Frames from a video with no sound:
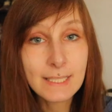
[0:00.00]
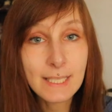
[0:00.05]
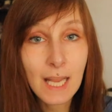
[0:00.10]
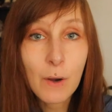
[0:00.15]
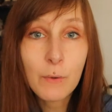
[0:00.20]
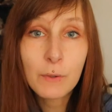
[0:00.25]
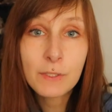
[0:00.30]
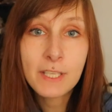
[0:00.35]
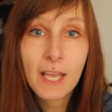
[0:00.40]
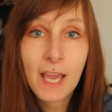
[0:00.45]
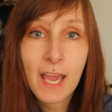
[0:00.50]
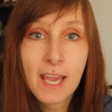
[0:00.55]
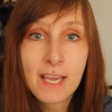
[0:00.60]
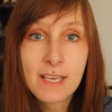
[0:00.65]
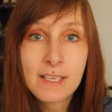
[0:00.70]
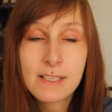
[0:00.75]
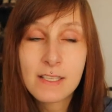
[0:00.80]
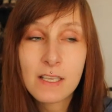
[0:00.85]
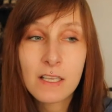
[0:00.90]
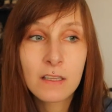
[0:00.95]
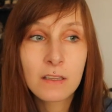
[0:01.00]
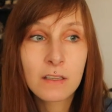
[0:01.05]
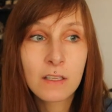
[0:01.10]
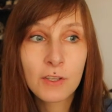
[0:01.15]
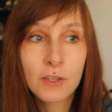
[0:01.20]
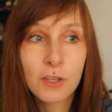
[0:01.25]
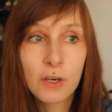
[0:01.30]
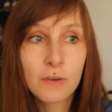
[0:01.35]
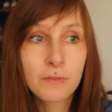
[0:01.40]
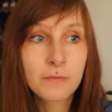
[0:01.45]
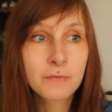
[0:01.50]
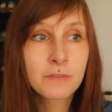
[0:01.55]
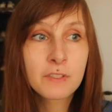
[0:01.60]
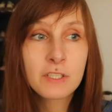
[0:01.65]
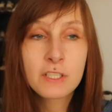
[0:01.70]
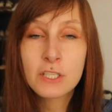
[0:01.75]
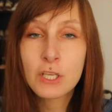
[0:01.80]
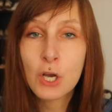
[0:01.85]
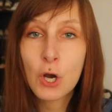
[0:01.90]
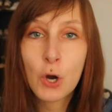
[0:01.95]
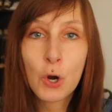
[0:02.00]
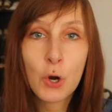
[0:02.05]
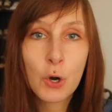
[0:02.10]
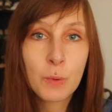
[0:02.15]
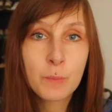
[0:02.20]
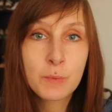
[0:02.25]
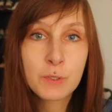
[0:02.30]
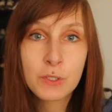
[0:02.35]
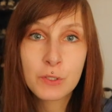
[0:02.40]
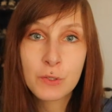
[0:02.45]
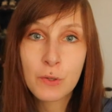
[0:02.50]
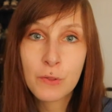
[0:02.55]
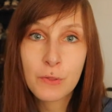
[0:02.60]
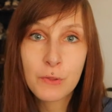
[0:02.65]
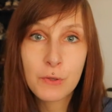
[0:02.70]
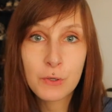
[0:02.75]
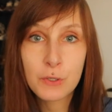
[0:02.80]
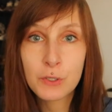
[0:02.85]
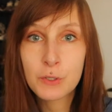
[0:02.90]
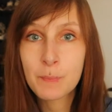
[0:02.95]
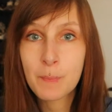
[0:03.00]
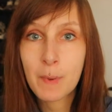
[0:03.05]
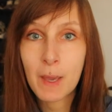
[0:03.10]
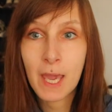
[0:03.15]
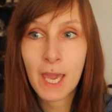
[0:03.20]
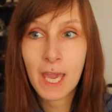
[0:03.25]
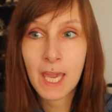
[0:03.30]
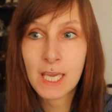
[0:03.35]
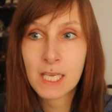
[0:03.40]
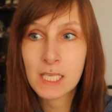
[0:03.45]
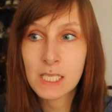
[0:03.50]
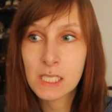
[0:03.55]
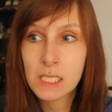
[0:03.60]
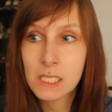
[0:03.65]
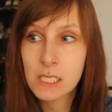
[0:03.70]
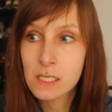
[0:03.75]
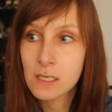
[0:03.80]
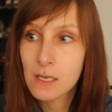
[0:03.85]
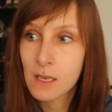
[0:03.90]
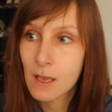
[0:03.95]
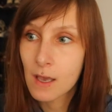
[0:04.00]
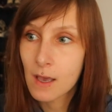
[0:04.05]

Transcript: Nowadays, a lot of soaps, toothpaste,